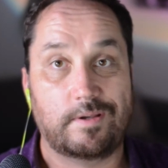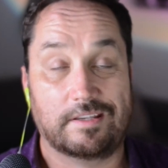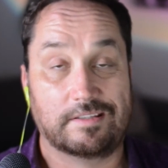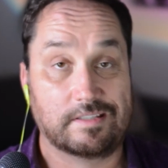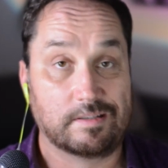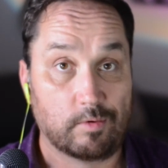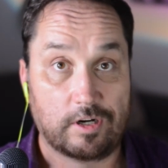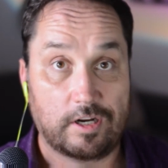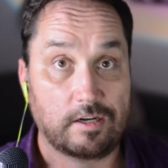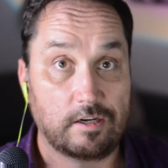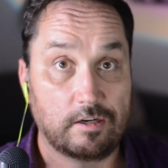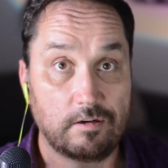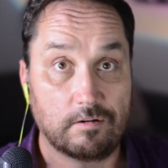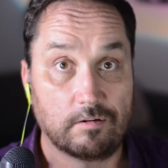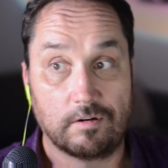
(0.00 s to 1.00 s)
It's someone I
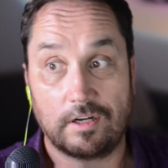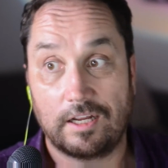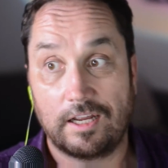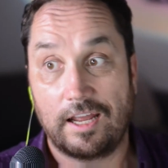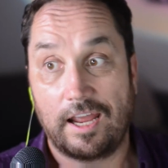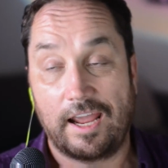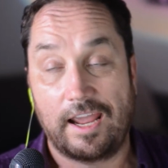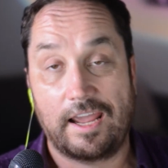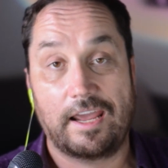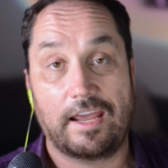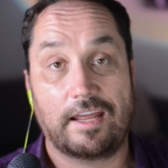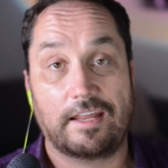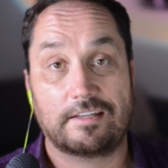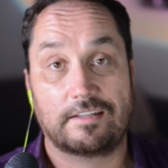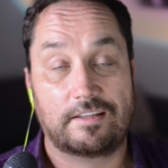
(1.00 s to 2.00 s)
knew,
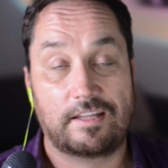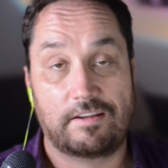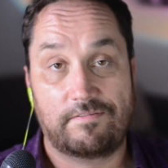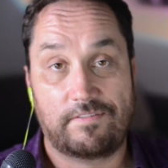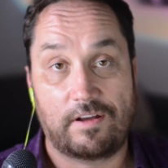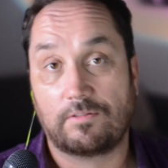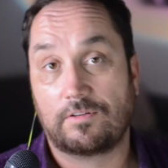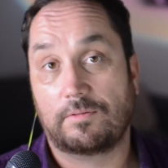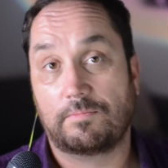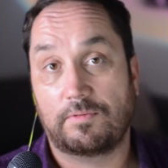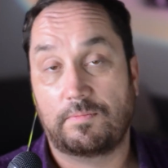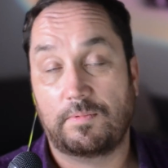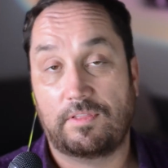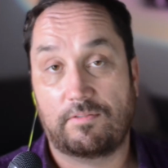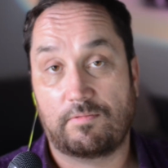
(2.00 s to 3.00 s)
and they followed up with
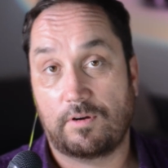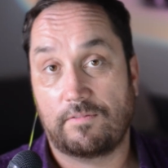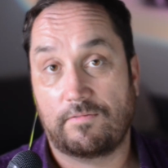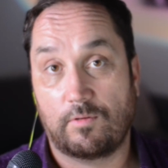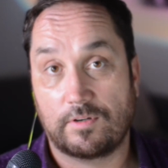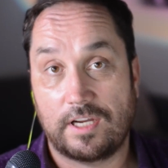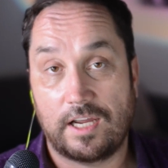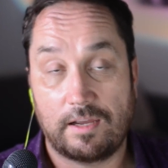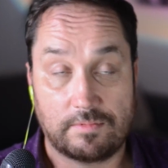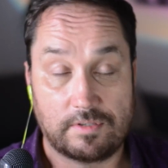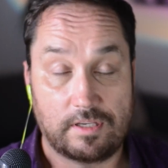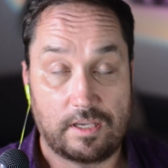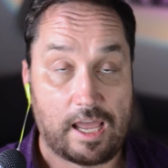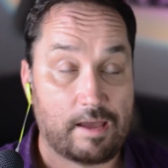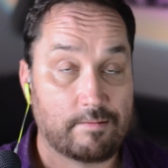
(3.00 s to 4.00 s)
me 3 or 4 times.
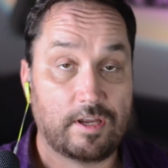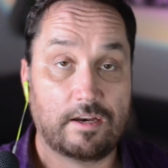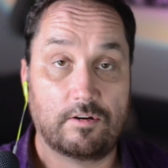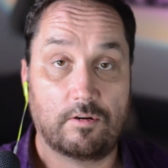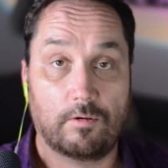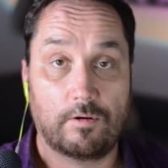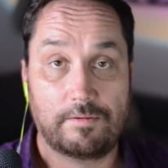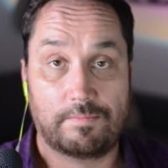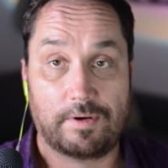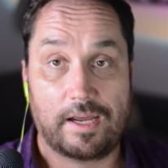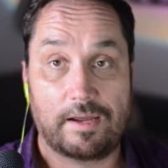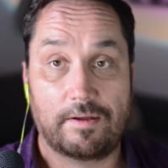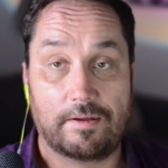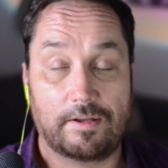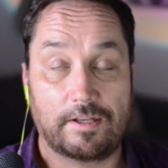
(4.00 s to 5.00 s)
I'm not annoyed by
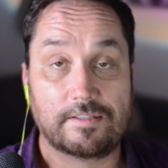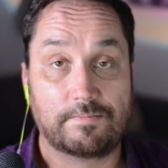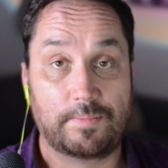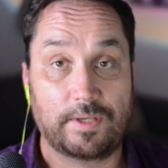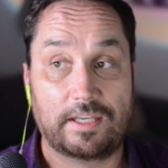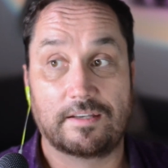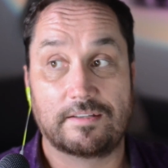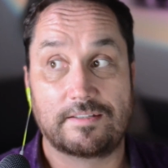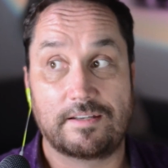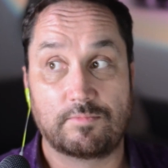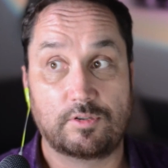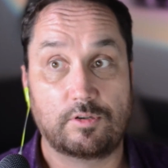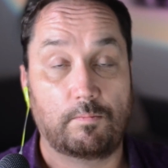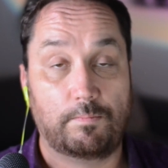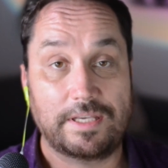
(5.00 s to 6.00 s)
it. It's because I'm
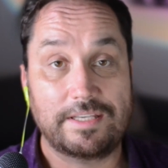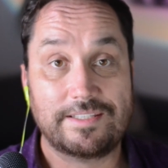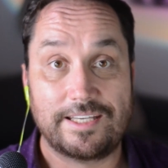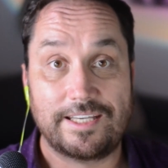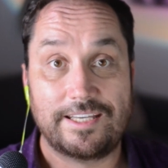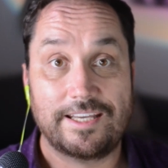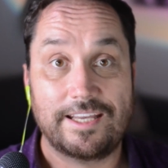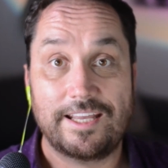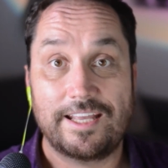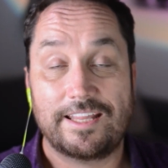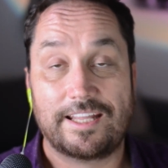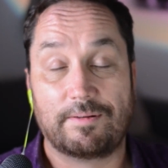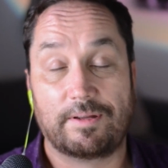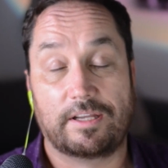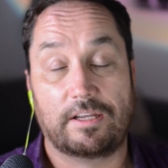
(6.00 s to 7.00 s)
so busy, and
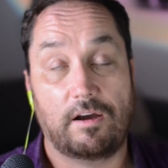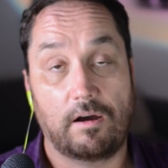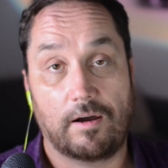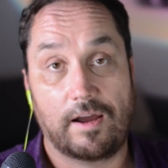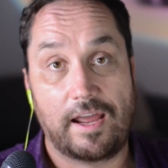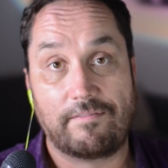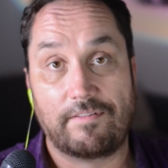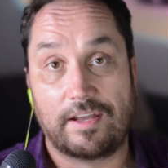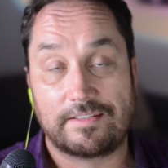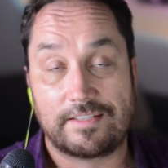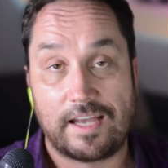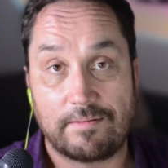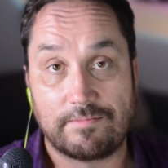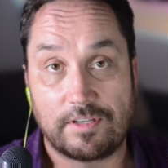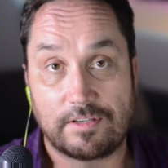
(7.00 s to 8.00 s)
I'm like, oh, I haven't had
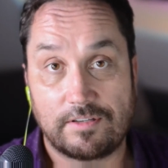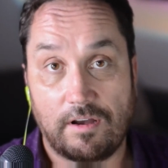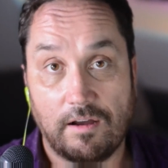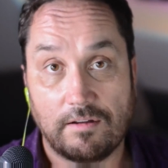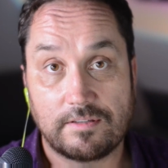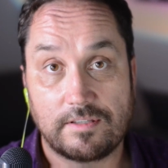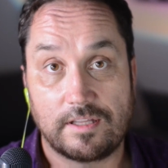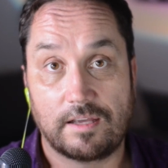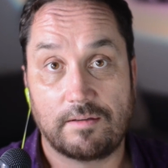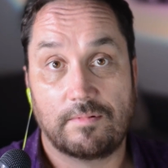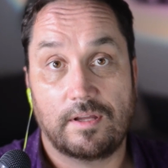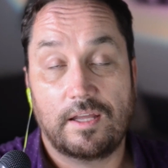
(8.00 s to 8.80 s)
time to talk to them.